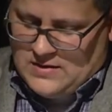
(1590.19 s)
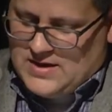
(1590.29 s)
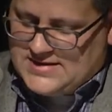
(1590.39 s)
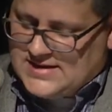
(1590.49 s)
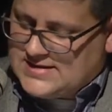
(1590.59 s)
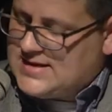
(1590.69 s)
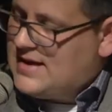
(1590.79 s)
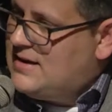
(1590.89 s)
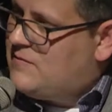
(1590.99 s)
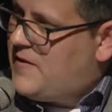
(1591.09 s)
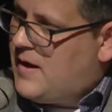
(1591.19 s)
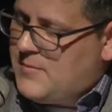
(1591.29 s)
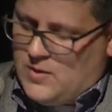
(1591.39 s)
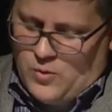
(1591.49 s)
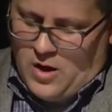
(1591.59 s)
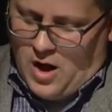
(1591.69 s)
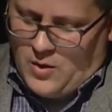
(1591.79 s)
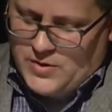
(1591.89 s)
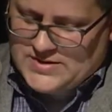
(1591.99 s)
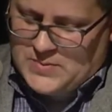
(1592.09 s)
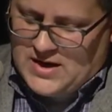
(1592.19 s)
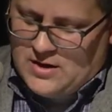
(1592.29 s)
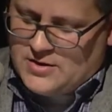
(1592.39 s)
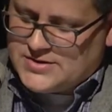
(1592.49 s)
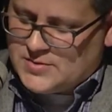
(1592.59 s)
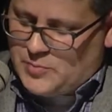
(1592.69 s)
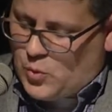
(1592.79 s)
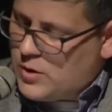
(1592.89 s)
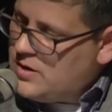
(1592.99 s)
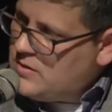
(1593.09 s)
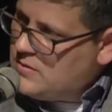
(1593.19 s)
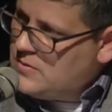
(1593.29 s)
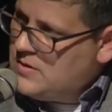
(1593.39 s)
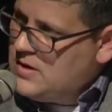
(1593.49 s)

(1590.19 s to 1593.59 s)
This extended family will always be here to support you,